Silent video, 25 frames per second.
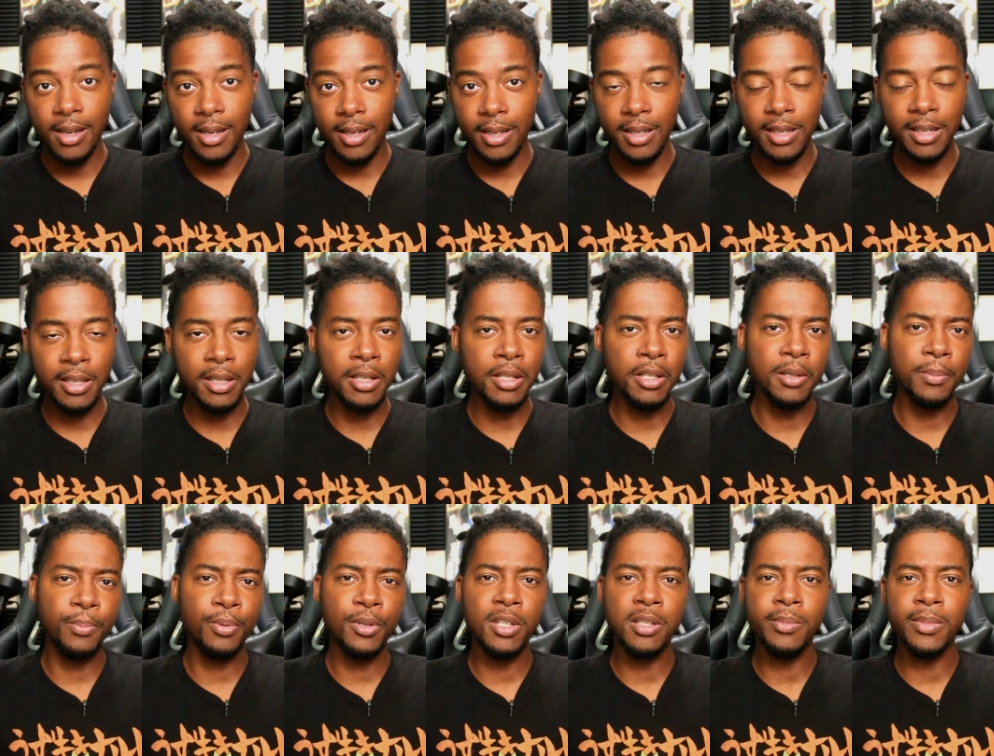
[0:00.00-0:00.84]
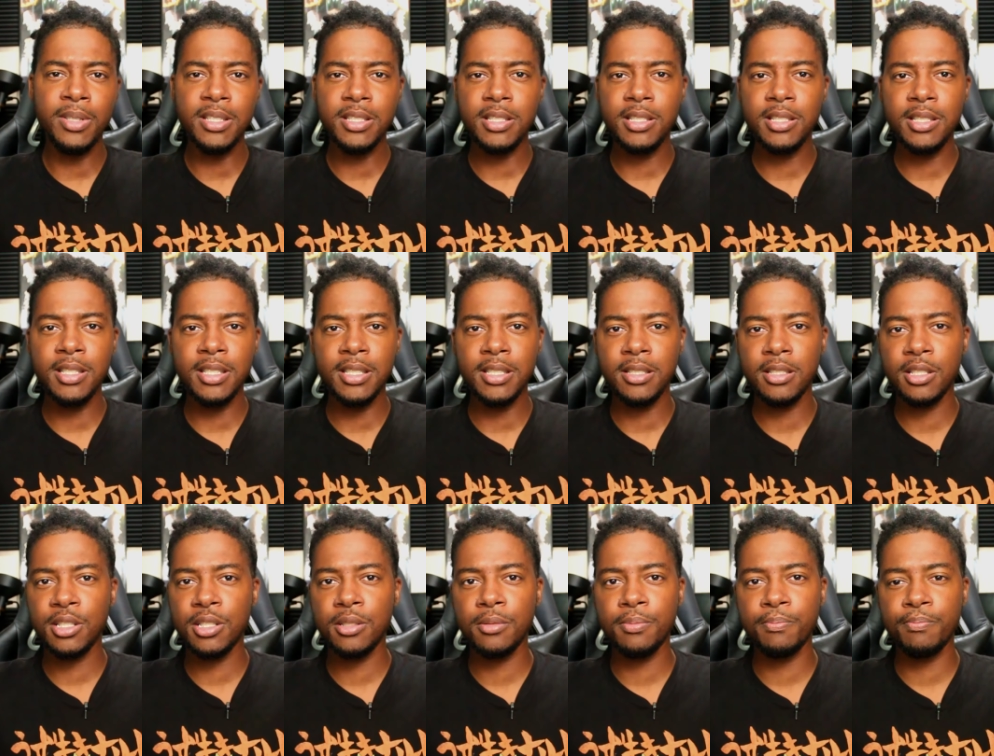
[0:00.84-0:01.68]
and you're pretty much
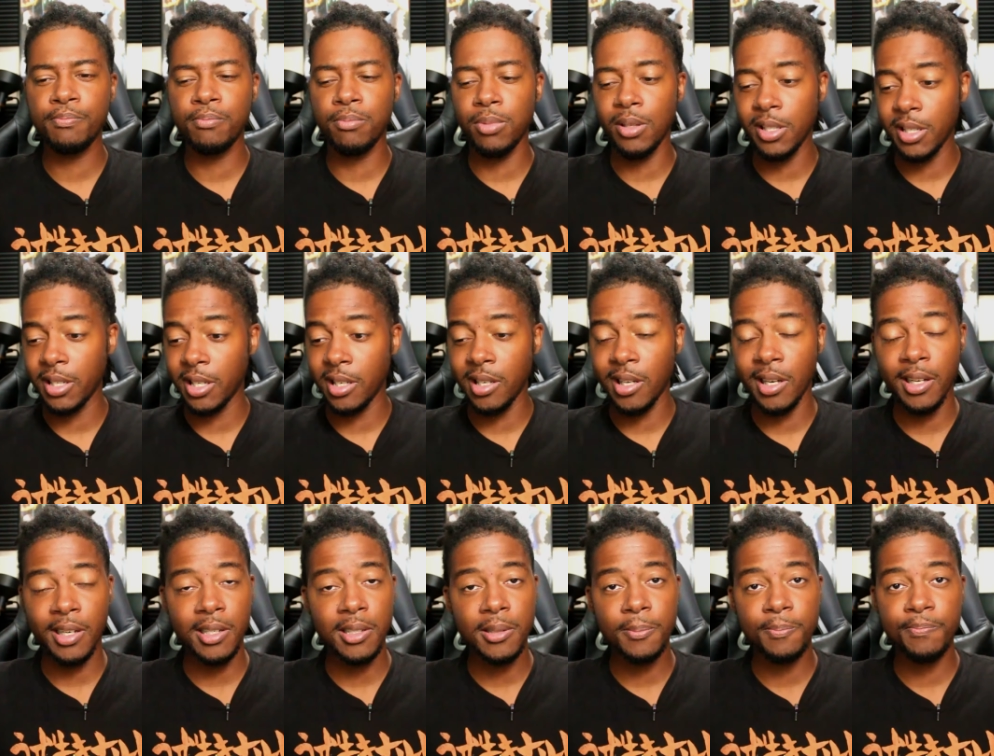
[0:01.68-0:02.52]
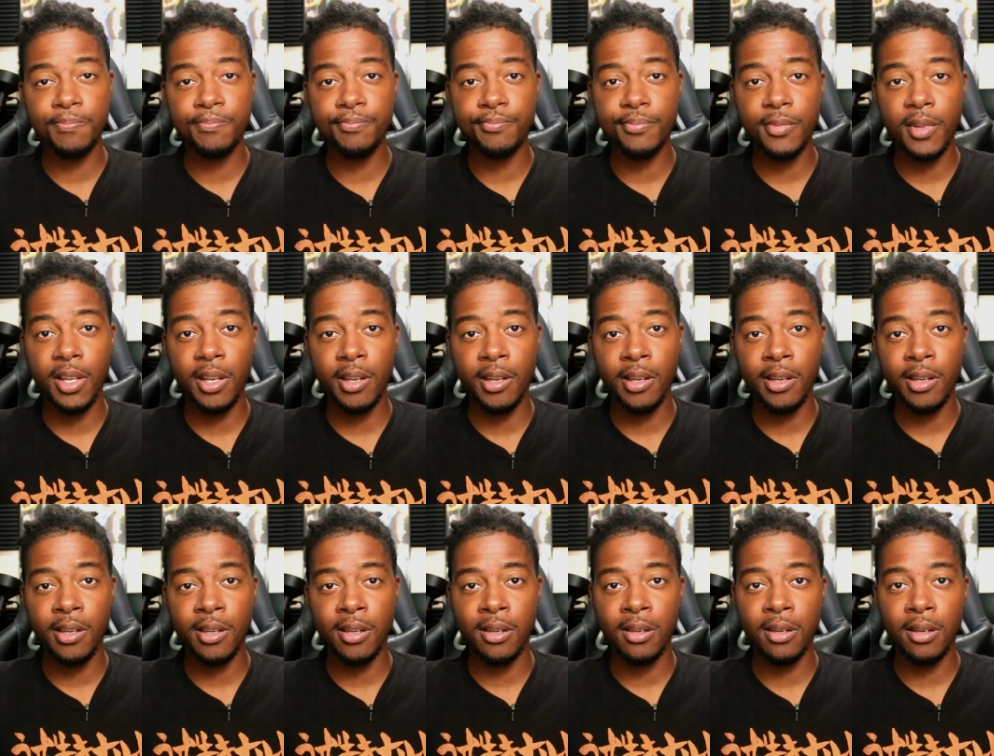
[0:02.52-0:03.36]
just looking at it.
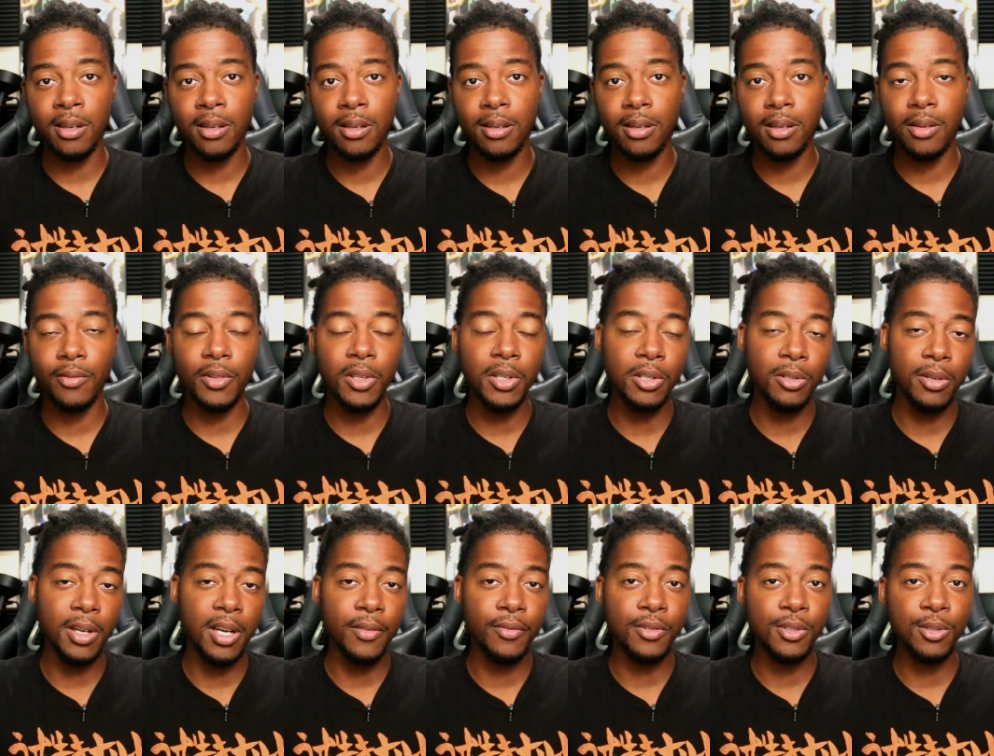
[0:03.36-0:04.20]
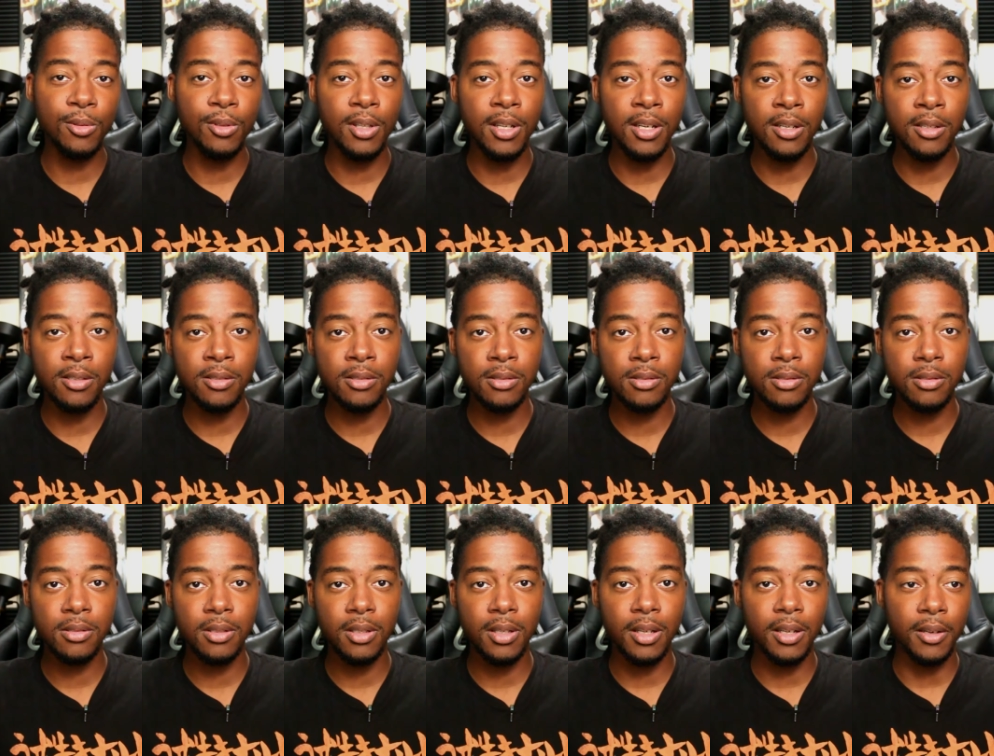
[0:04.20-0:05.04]
And if you do that for too long,
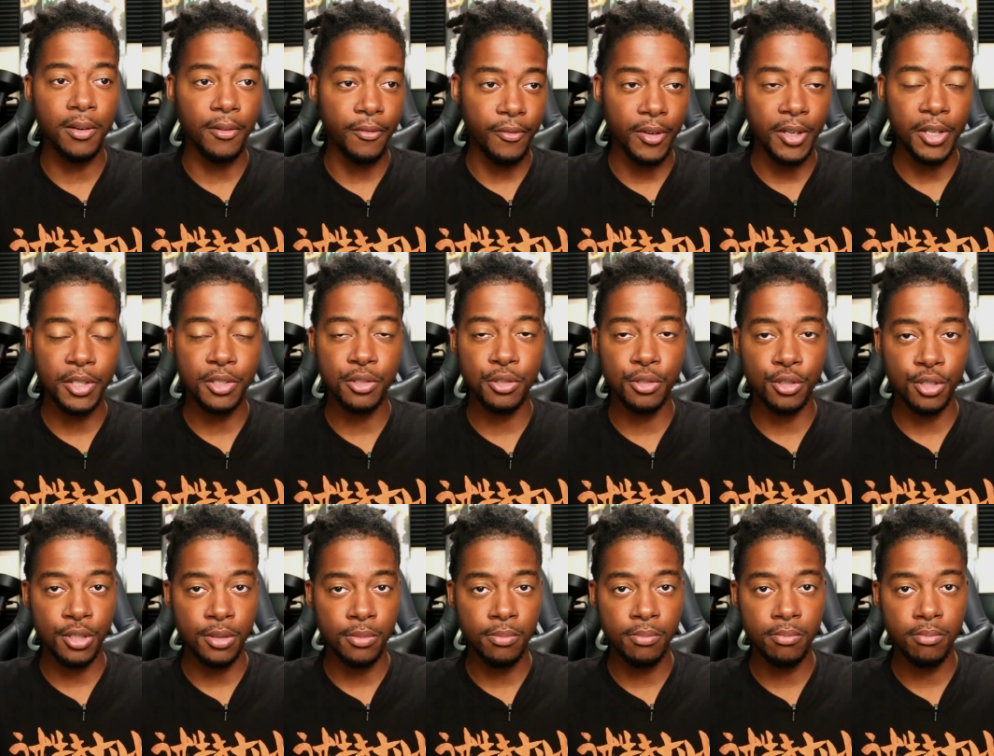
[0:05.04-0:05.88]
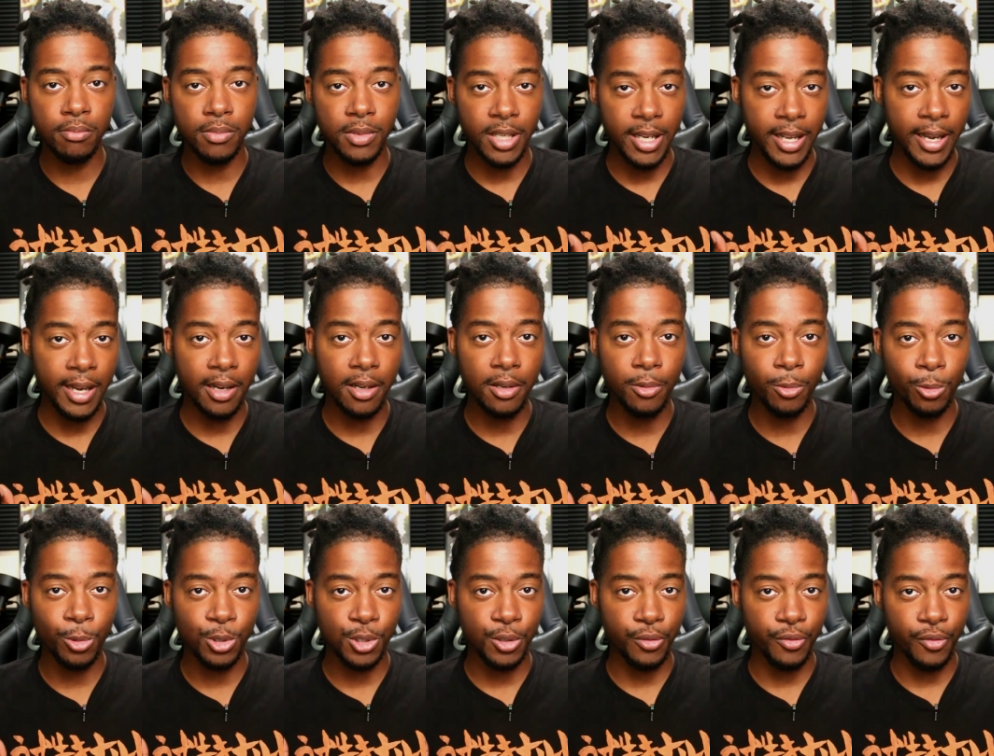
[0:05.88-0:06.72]
it affects your neck,
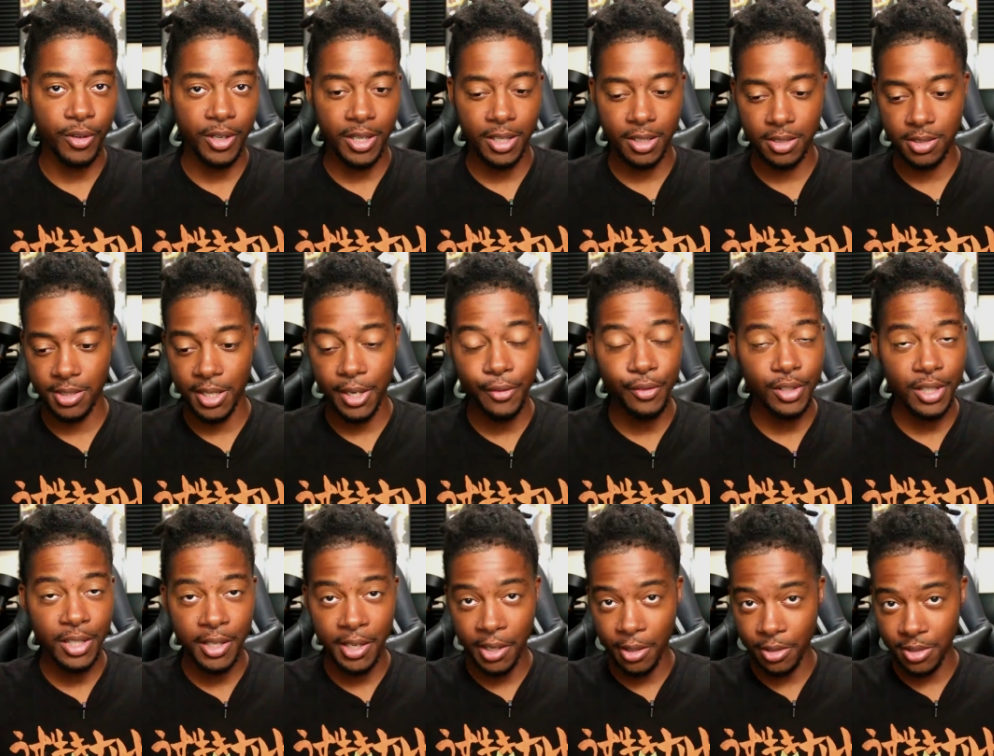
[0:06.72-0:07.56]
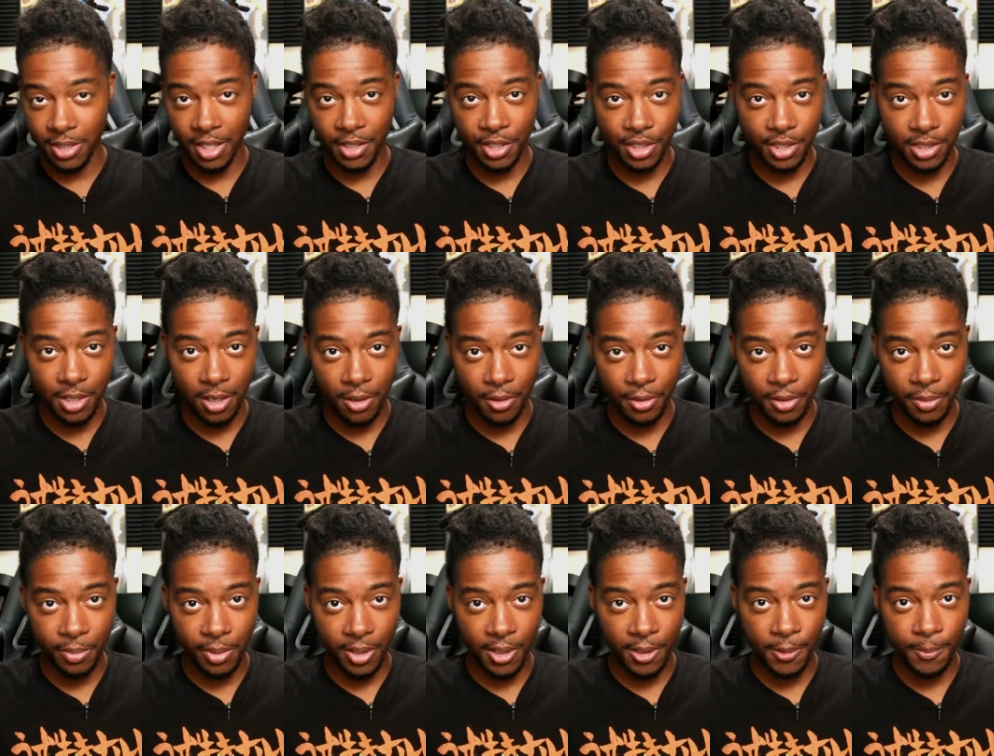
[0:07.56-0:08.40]
which affects everything else I just talked
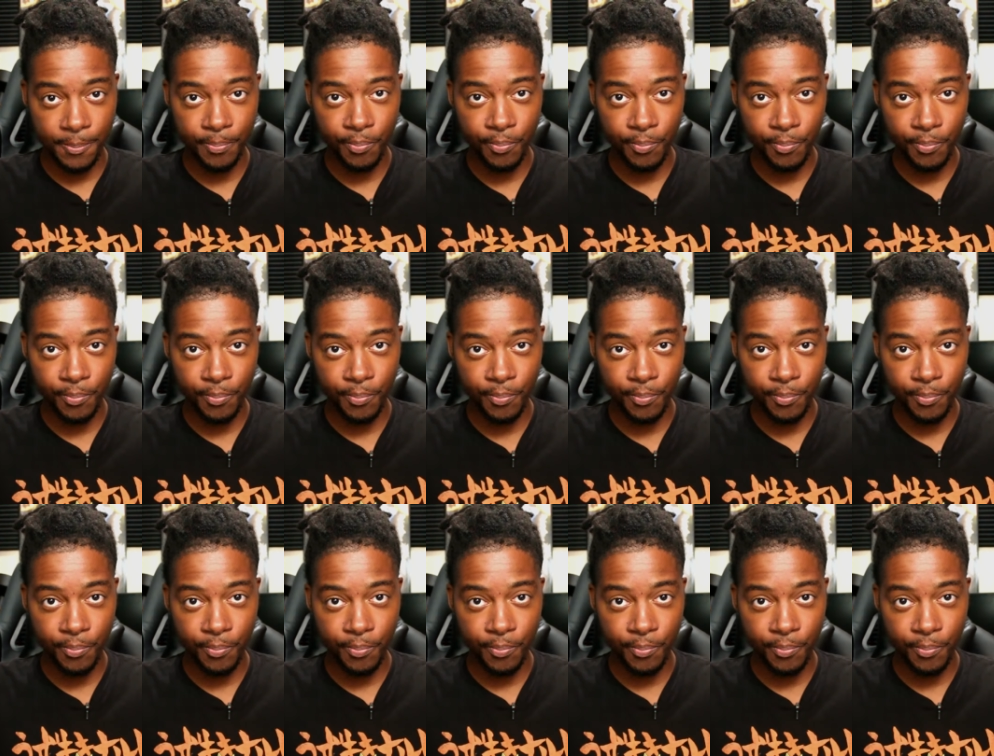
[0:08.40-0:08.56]
about.